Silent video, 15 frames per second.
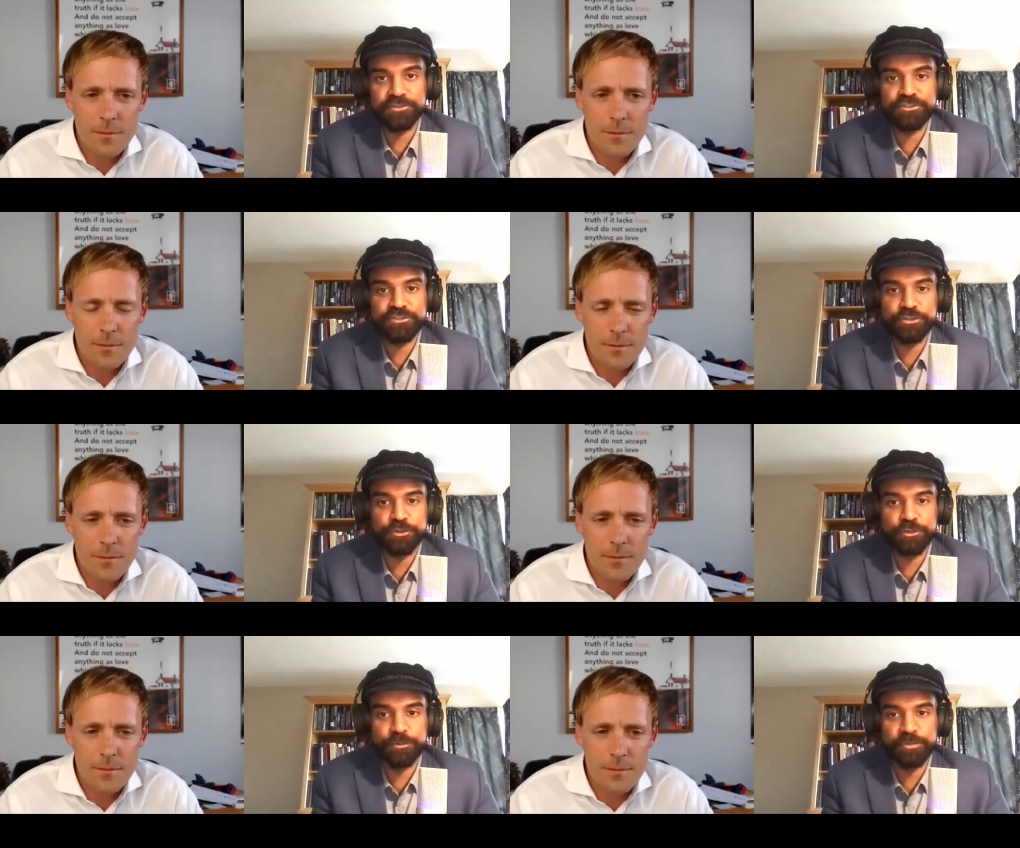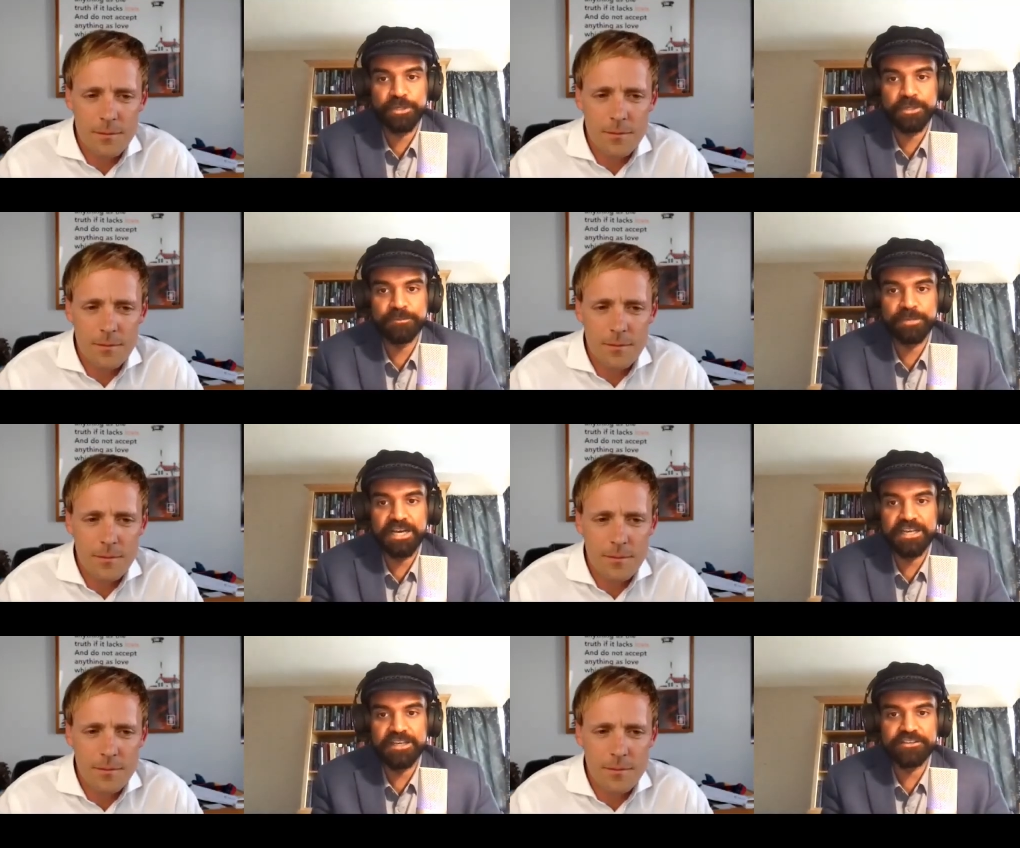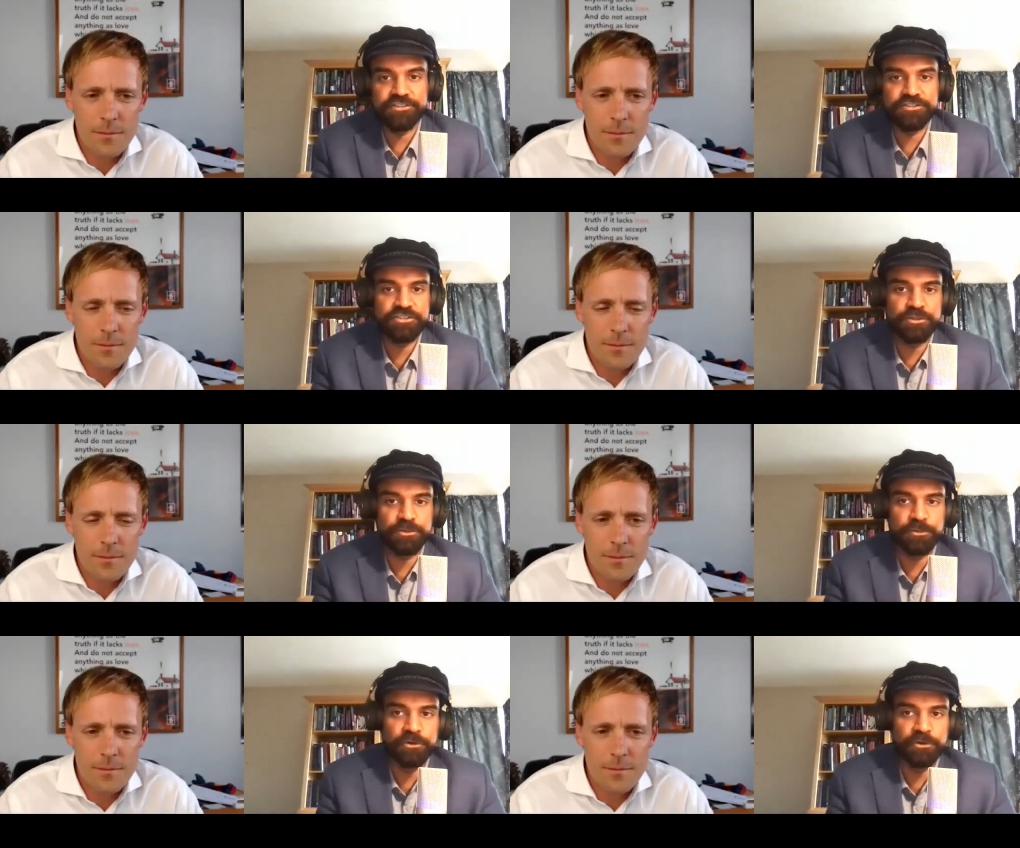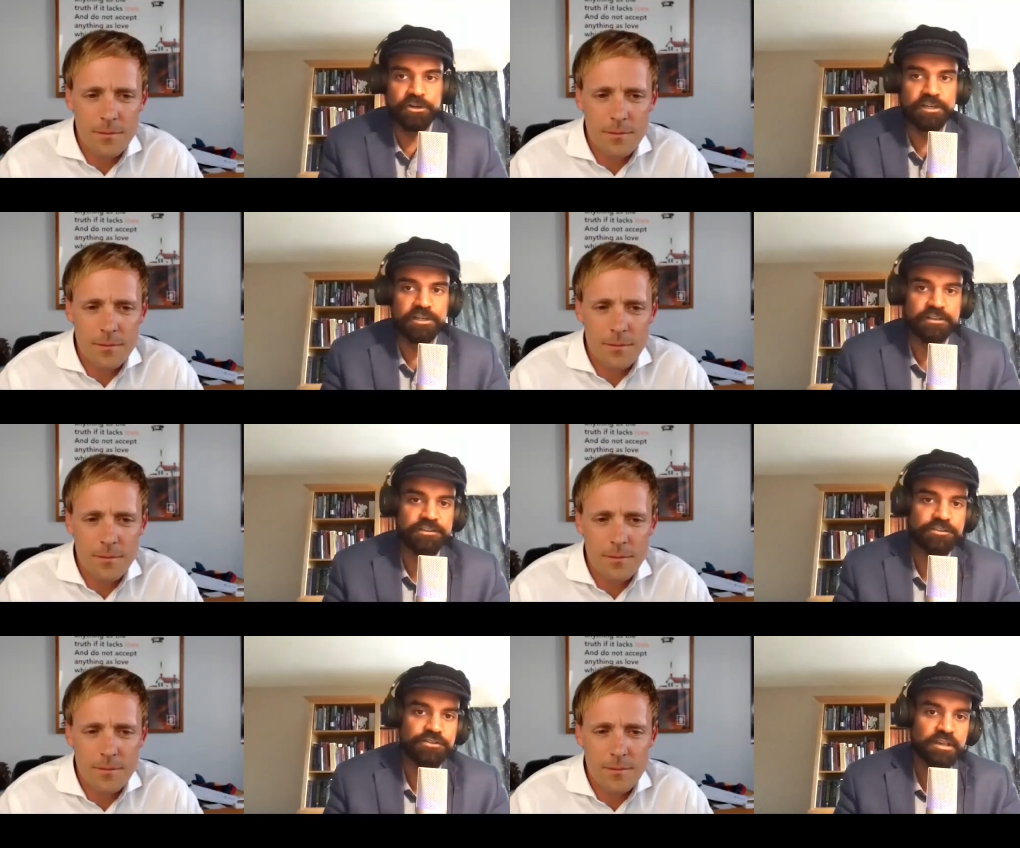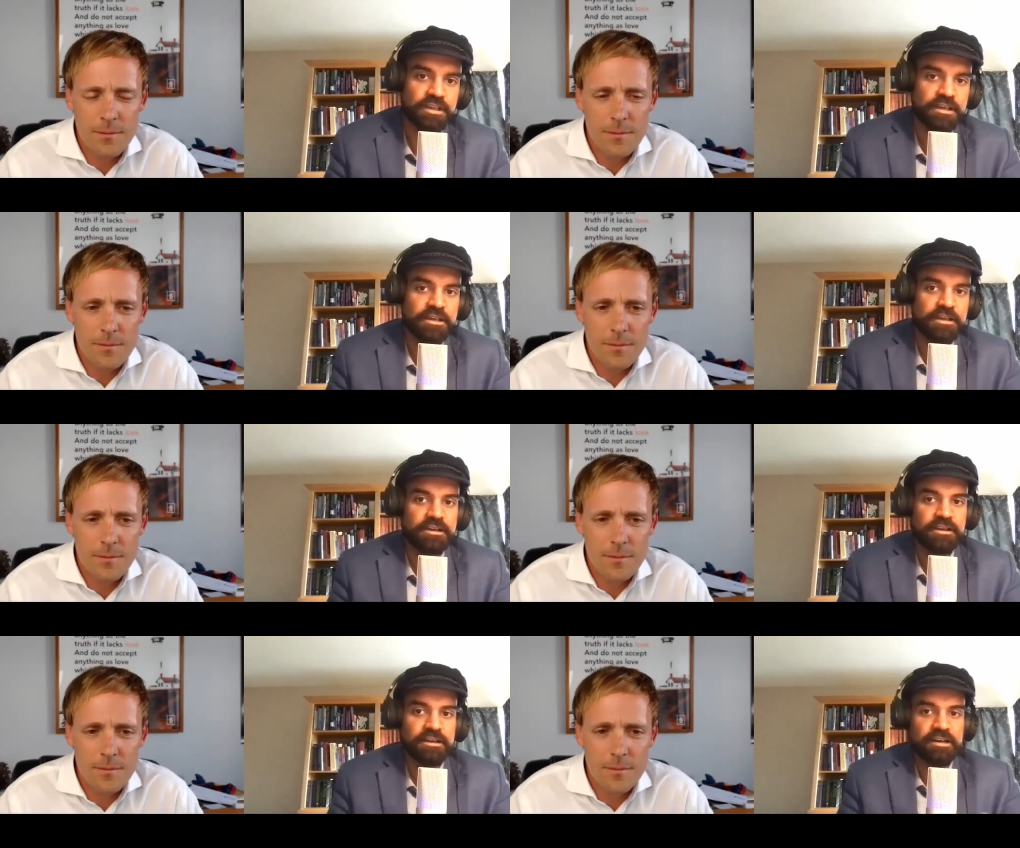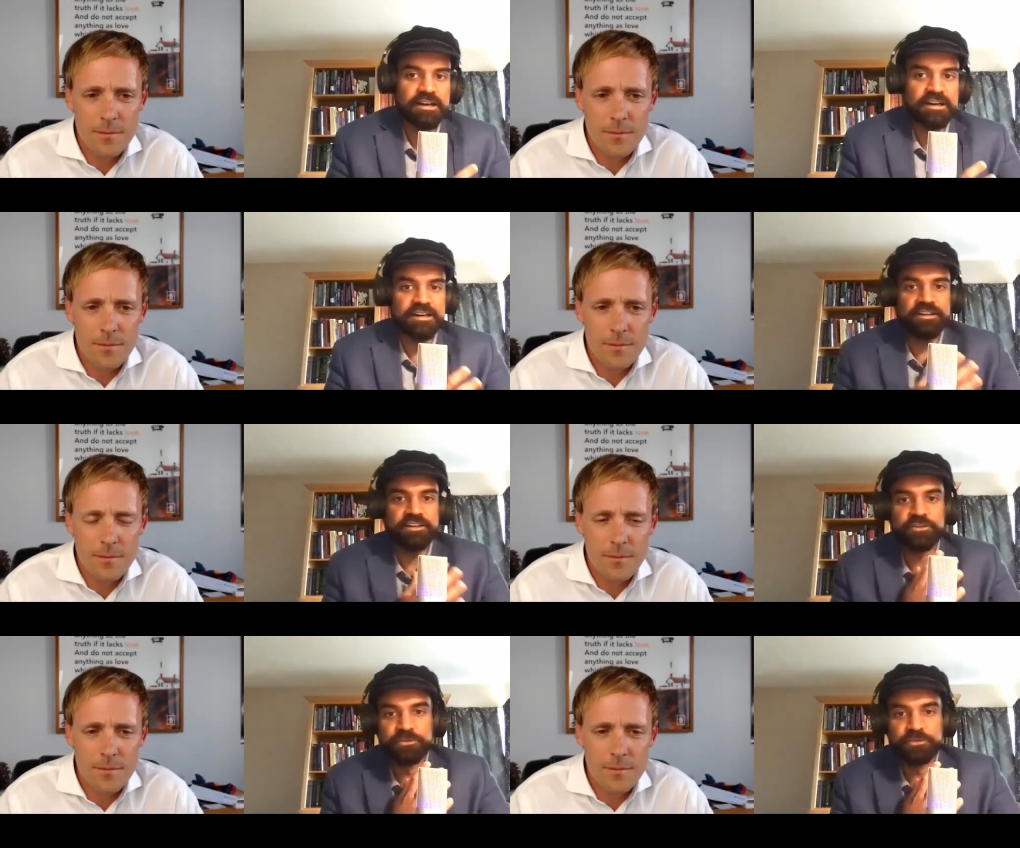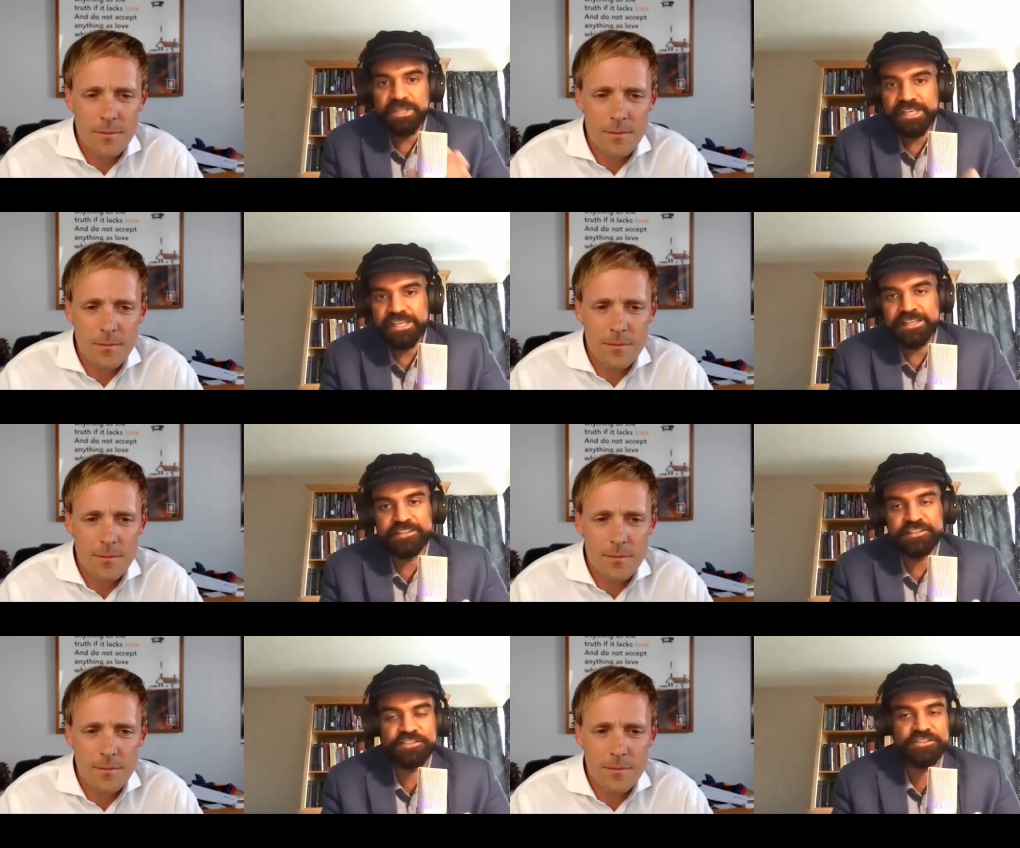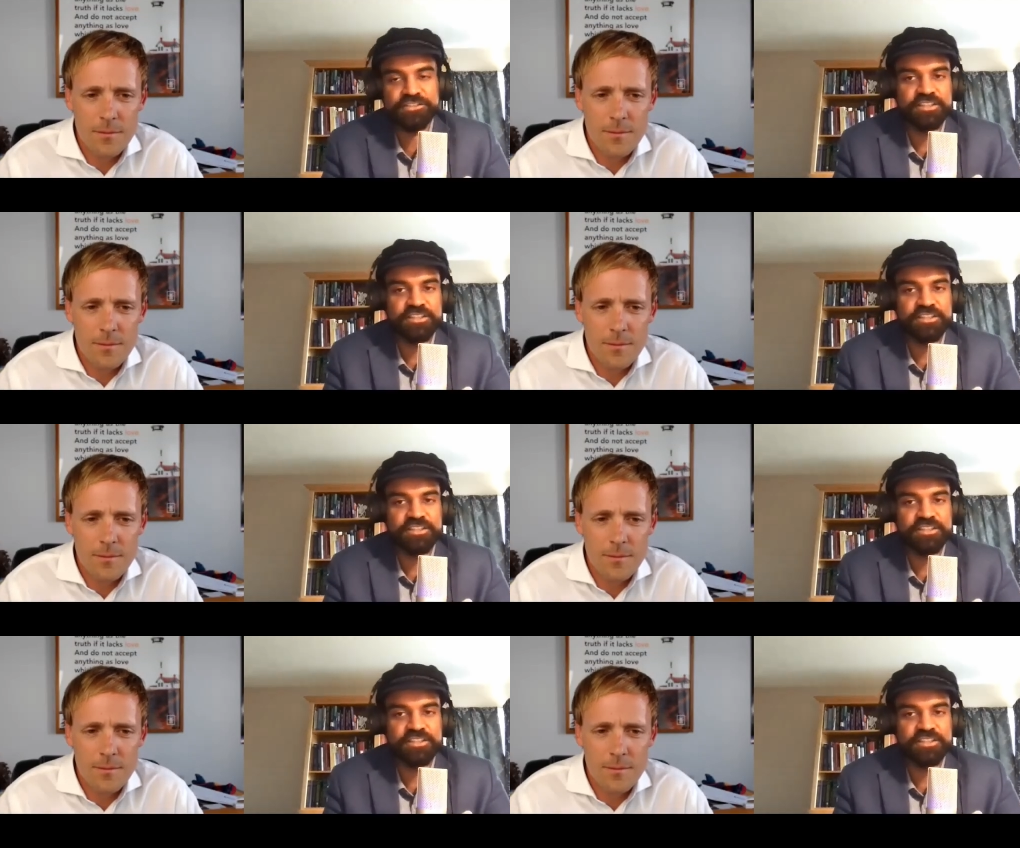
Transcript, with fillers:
Speaker 1: to be biased towards uh, Greece.